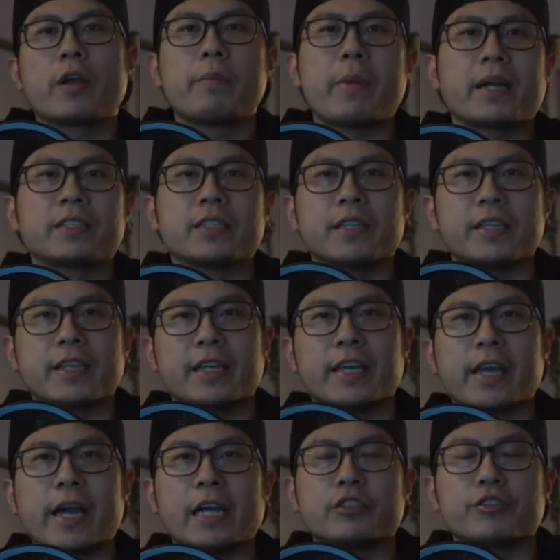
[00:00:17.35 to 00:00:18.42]
back to the
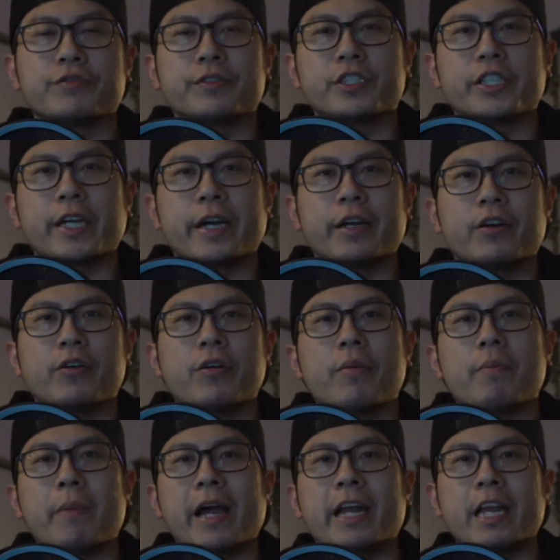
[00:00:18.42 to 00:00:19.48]
Ikigai Driven channel.
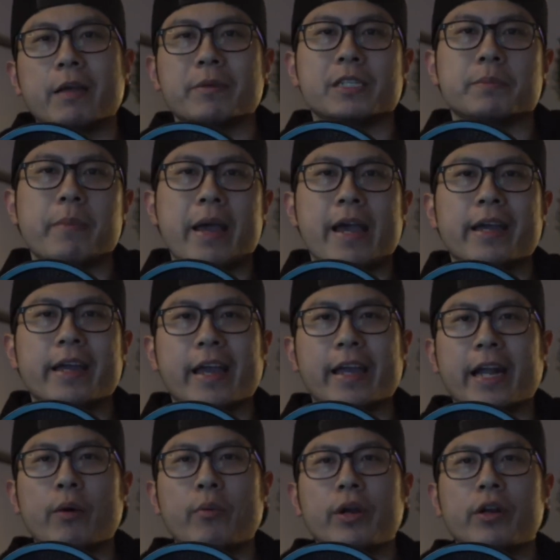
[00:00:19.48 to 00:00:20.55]
My name is Matt
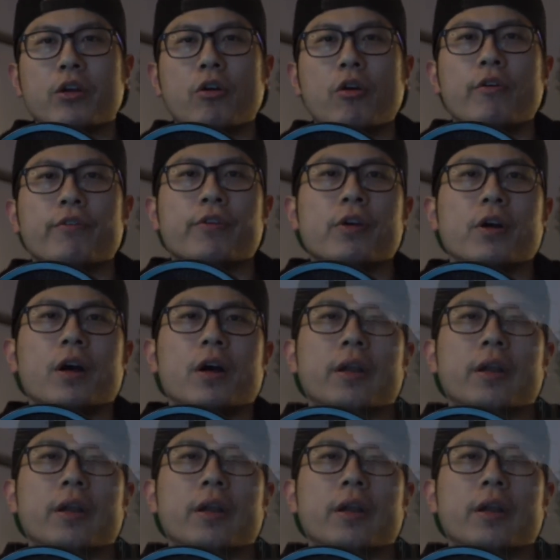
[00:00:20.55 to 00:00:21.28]
and I want to go over on